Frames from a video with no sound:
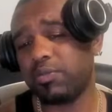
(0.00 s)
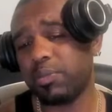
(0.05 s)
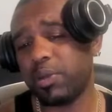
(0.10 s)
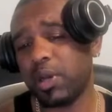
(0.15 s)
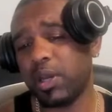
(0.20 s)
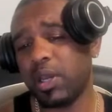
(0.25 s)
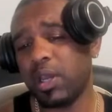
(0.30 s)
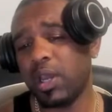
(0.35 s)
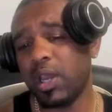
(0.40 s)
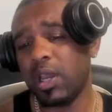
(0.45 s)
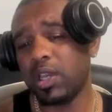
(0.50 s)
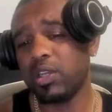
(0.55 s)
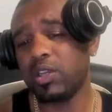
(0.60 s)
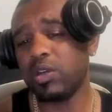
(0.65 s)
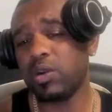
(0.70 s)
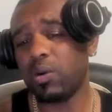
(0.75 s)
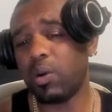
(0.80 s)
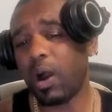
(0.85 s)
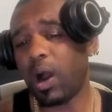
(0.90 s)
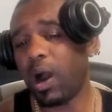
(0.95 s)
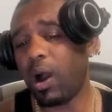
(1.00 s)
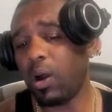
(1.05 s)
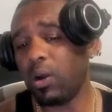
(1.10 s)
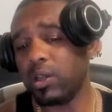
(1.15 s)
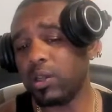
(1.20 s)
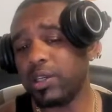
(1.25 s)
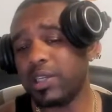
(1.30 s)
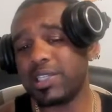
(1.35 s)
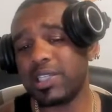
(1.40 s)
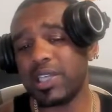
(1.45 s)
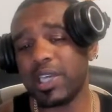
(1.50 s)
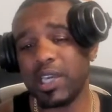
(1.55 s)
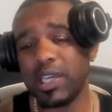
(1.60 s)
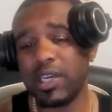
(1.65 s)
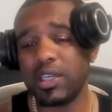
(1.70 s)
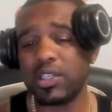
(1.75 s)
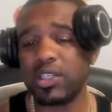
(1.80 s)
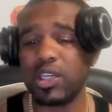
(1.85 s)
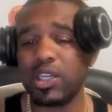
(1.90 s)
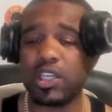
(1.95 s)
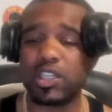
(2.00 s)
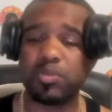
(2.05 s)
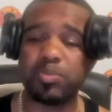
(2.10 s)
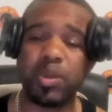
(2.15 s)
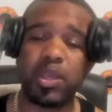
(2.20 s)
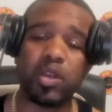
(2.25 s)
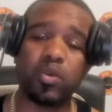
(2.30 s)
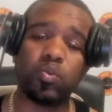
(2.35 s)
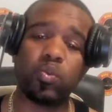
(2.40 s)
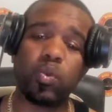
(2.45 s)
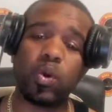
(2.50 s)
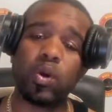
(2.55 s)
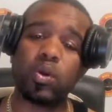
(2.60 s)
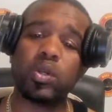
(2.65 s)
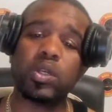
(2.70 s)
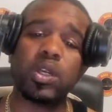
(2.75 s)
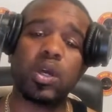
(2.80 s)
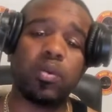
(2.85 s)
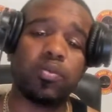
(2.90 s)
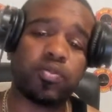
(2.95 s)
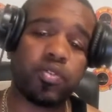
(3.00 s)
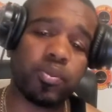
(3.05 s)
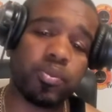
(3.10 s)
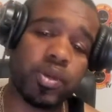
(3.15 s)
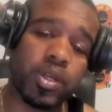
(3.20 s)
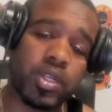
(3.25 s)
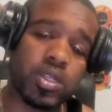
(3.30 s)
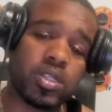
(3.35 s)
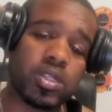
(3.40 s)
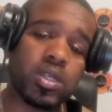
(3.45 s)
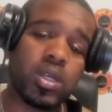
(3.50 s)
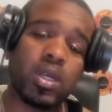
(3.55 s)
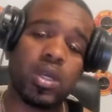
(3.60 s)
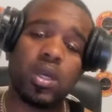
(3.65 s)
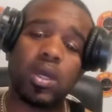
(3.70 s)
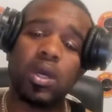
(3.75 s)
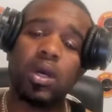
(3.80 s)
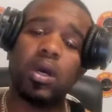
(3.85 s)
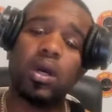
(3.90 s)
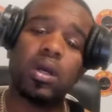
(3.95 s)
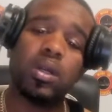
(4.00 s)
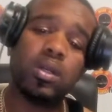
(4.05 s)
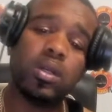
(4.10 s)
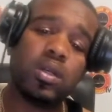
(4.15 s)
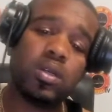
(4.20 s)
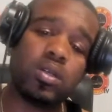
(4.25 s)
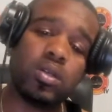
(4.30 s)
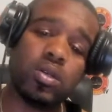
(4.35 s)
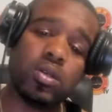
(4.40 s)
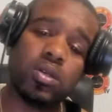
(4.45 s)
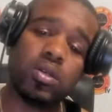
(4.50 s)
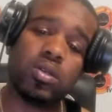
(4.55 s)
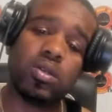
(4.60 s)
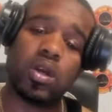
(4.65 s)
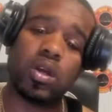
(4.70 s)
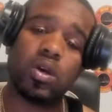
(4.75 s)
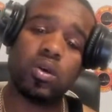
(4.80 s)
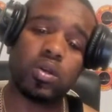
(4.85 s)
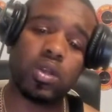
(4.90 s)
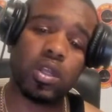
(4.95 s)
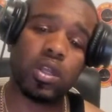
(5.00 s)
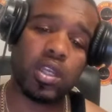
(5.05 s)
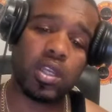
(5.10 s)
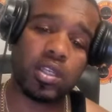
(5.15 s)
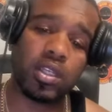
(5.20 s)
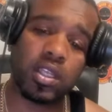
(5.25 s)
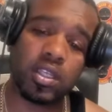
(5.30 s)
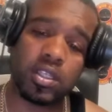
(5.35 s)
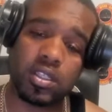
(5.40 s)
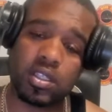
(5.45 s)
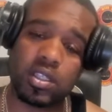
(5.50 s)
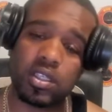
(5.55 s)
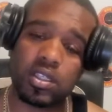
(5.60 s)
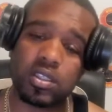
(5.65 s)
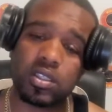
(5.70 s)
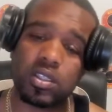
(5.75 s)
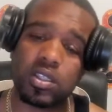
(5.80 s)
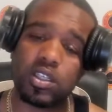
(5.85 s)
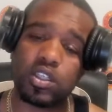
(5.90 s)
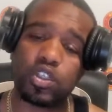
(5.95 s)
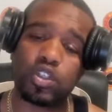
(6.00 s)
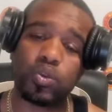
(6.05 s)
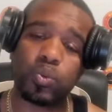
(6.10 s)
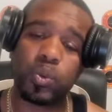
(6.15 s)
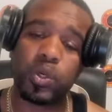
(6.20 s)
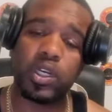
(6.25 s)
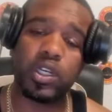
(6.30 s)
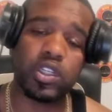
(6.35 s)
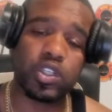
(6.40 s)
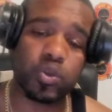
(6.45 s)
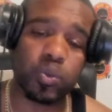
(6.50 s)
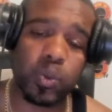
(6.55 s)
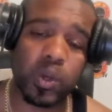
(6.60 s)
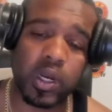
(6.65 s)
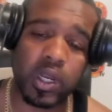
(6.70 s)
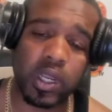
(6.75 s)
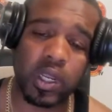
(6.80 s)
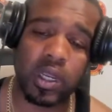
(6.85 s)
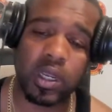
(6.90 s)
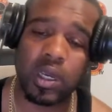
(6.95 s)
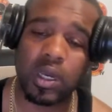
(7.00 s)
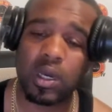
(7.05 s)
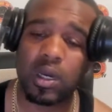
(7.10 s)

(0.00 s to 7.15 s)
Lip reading: But, all of this energy is being worked up from this, this 2020